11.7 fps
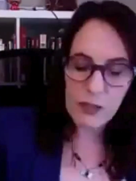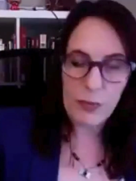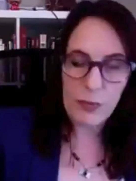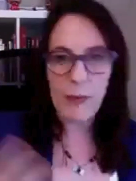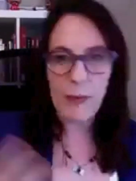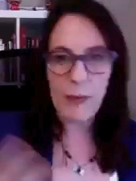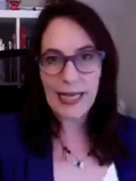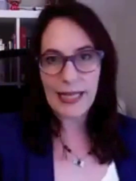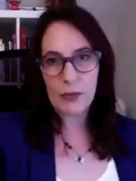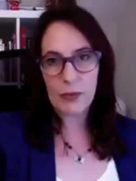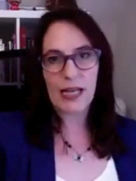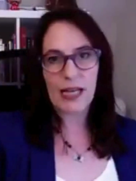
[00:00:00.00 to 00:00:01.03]
but in my
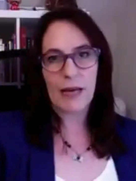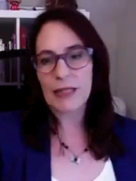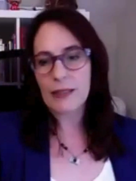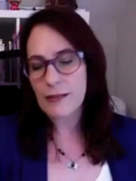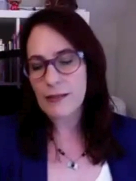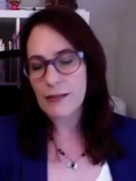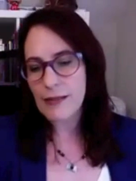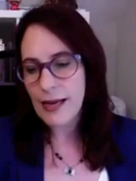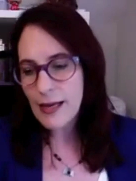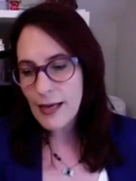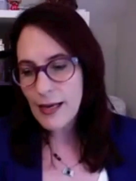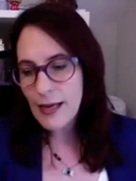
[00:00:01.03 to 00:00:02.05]
case, what that means is
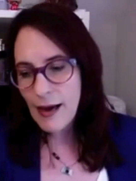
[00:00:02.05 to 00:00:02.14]
that